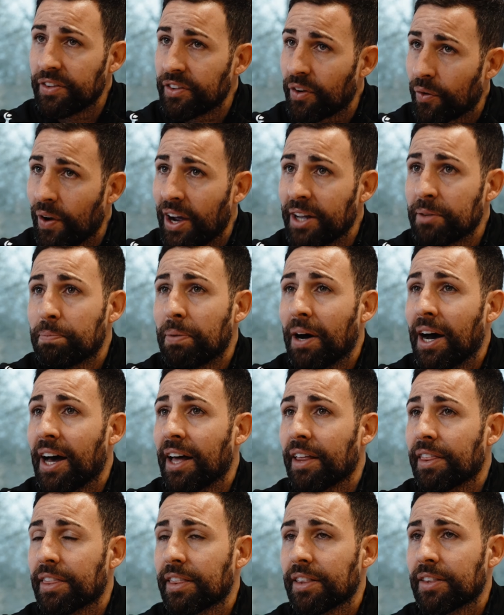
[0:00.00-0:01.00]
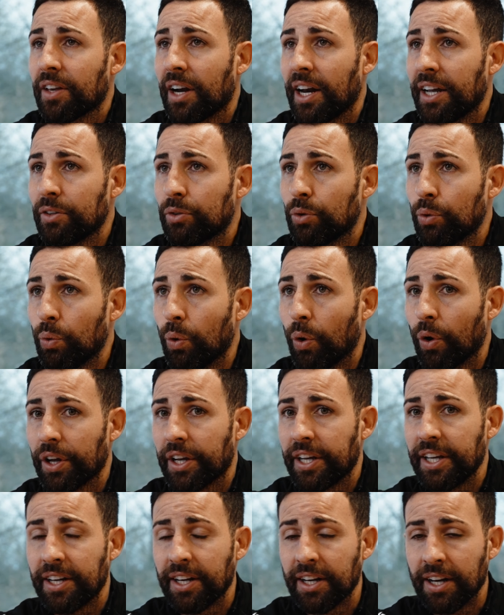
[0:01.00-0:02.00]
in the right path, trying to
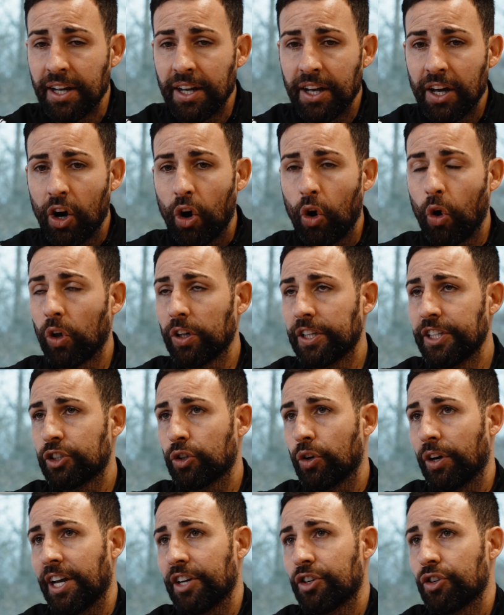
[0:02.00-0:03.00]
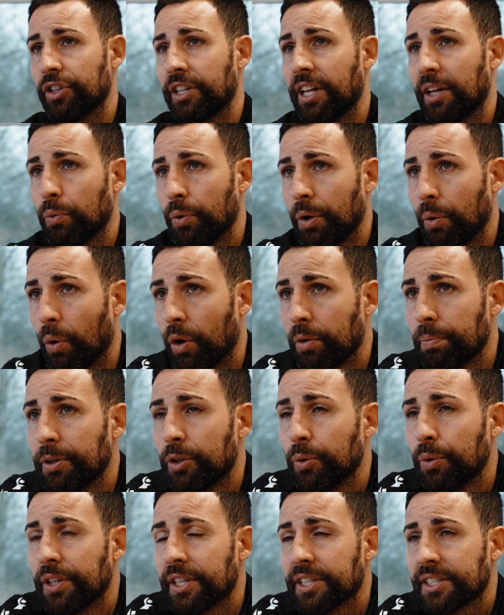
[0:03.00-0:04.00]
work in all this connection that we want
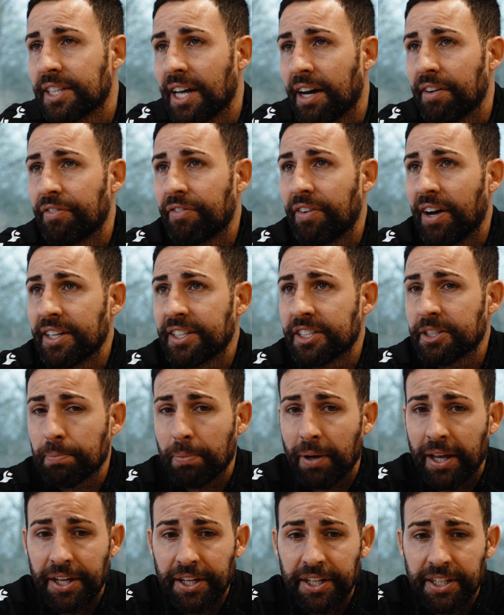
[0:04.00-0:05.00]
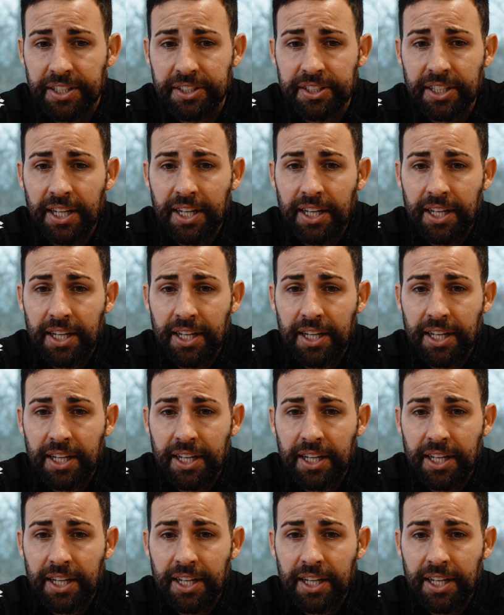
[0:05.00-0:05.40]
between the staff, fans, players,